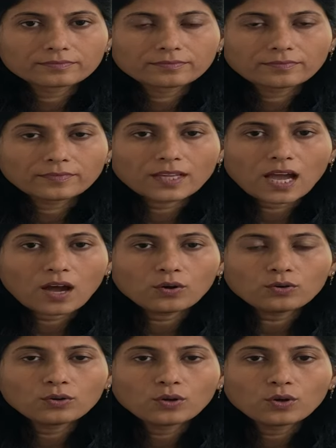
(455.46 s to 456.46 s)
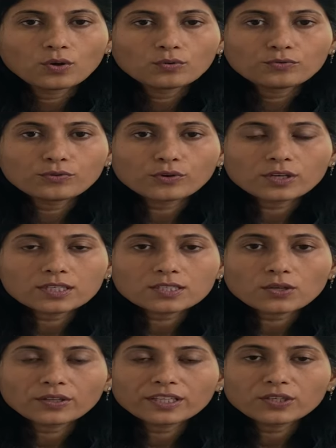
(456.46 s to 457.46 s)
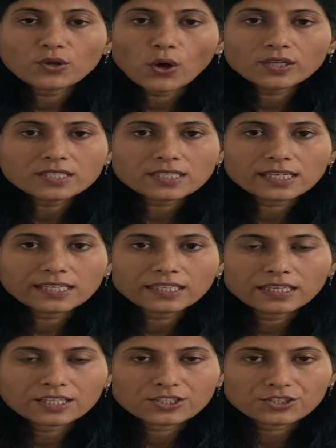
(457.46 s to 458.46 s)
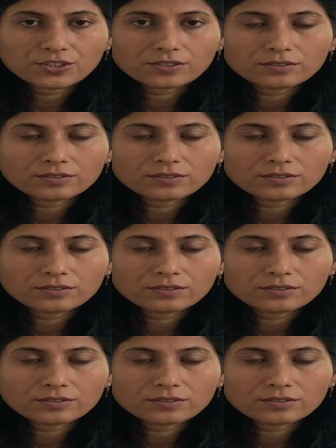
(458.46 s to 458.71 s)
Now focus on the non-stealing nature.